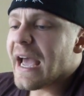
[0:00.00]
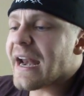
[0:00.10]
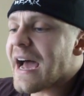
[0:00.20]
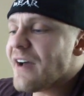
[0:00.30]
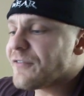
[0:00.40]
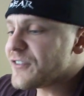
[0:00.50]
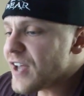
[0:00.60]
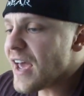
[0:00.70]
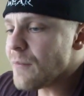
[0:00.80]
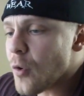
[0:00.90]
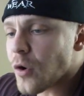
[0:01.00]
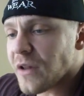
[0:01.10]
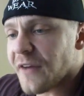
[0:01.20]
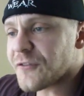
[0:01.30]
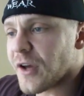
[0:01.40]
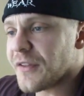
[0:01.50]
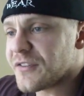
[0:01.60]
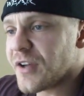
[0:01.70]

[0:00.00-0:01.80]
and I have 10 more left on the